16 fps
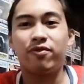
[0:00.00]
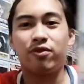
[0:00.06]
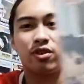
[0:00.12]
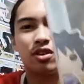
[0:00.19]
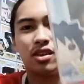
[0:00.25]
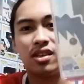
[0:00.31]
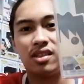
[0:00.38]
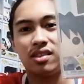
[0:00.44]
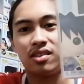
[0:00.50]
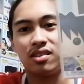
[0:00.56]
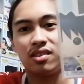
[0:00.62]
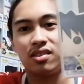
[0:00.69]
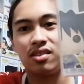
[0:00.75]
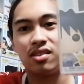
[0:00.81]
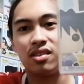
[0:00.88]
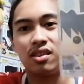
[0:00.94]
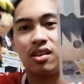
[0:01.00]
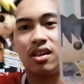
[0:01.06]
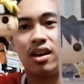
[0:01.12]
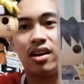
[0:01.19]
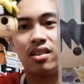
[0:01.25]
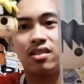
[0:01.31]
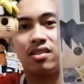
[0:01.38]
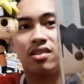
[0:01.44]
for this,
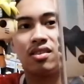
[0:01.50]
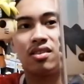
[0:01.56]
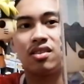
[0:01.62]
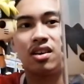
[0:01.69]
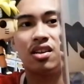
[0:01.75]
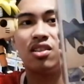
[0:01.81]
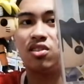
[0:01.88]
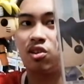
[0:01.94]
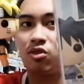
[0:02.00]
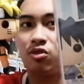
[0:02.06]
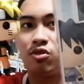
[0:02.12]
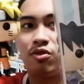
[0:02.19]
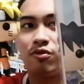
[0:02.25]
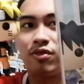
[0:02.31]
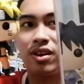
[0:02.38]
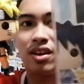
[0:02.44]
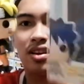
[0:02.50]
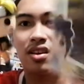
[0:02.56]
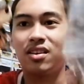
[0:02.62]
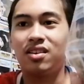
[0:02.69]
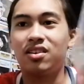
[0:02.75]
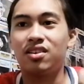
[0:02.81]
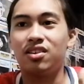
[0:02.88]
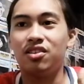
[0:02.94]
like the skin tone of it.
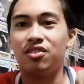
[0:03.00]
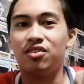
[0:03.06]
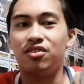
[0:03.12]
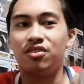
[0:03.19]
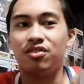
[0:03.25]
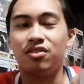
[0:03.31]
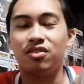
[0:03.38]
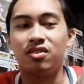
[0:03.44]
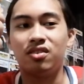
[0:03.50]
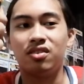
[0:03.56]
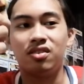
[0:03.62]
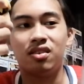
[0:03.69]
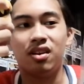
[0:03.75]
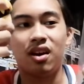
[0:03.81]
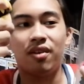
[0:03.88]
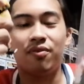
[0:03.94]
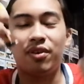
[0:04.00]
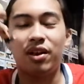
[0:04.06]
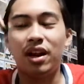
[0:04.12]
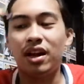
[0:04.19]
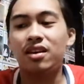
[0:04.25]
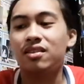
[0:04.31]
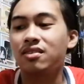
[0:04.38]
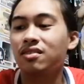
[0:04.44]
I feel
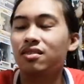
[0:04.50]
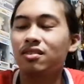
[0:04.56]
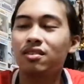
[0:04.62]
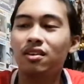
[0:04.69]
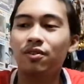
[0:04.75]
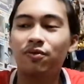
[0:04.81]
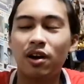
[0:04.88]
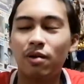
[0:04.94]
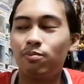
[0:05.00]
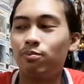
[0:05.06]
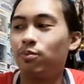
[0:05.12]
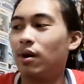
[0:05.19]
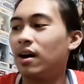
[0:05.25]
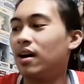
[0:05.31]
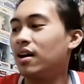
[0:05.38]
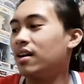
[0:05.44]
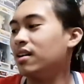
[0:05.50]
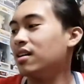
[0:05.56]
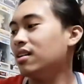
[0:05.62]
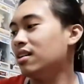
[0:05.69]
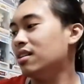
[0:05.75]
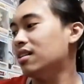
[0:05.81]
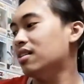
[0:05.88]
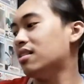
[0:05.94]
like if I buy
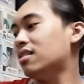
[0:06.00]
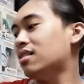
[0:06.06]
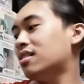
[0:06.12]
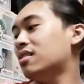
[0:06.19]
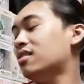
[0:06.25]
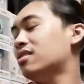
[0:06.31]
the